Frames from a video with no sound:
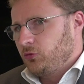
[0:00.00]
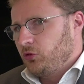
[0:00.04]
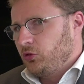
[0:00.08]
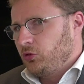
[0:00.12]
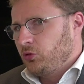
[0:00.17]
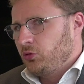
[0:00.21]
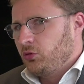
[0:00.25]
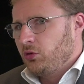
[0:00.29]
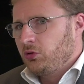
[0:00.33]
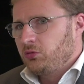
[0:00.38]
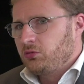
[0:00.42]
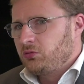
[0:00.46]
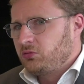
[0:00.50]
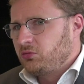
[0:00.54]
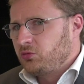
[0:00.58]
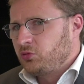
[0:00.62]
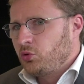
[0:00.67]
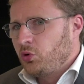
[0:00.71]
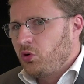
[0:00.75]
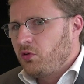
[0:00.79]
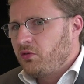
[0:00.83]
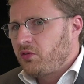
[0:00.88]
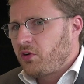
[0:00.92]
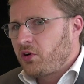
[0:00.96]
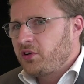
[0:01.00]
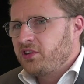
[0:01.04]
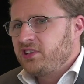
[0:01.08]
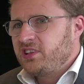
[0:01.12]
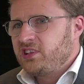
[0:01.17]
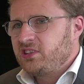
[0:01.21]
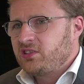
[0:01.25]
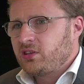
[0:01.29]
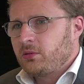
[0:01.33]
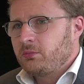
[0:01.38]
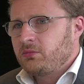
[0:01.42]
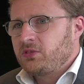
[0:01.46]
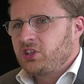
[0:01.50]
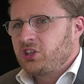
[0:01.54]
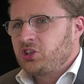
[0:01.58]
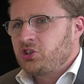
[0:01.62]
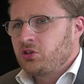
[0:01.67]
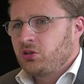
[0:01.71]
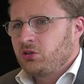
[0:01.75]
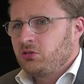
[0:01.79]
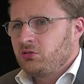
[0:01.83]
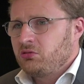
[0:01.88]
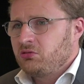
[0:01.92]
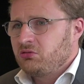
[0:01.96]
You know, to avoid this
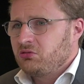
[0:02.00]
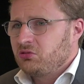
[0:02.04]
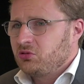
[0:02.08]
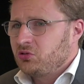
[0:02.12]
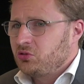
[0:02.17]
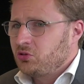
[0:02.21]
temptation,